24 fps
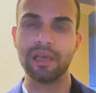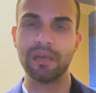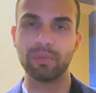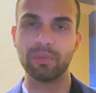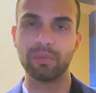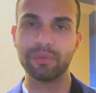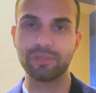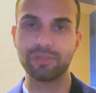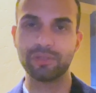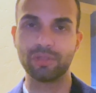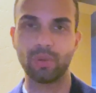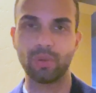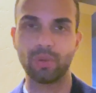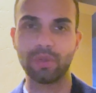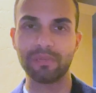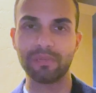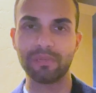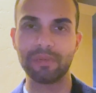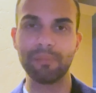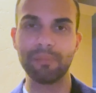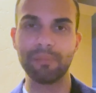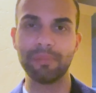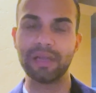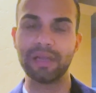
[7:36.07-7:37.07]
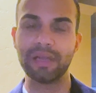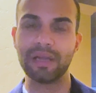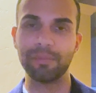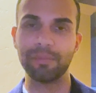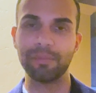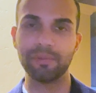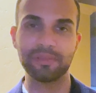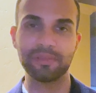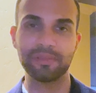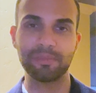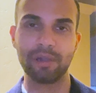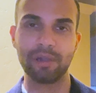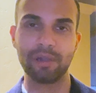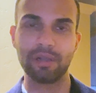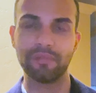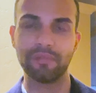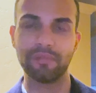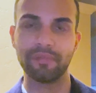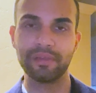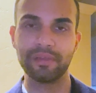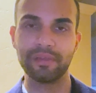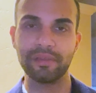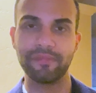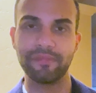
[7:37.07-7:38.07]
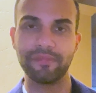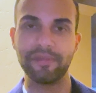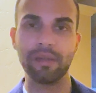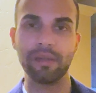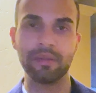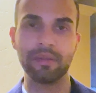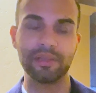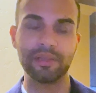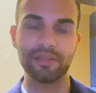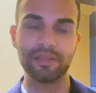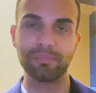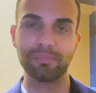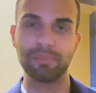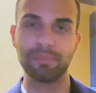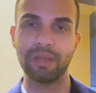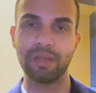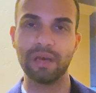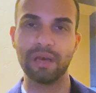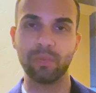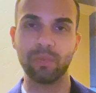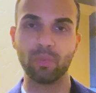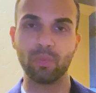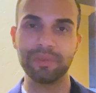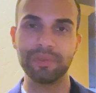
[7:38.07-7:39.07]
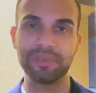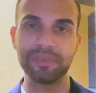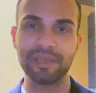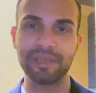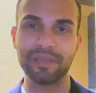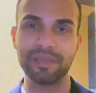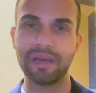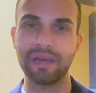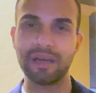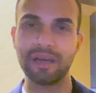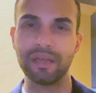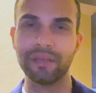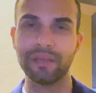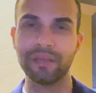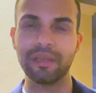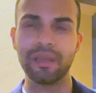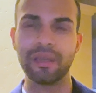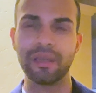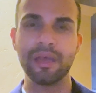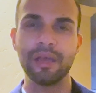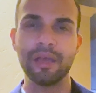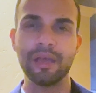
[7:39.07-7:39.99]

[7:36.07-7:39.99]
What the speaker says: Was George Papadopoulos part of a nefarious plot? Was he not?